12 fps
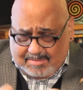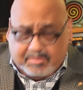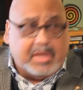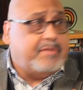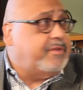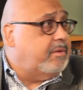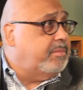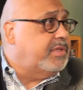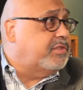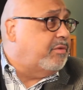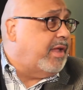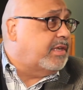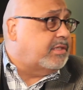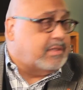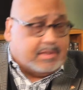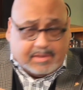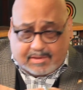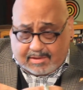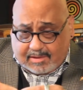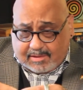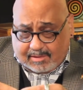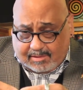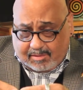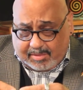benefit of misdirection, it's
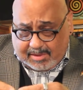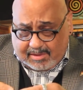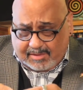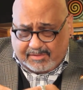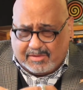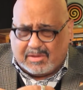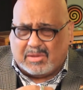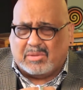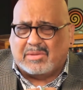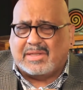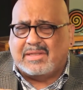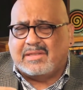a little bit difficult.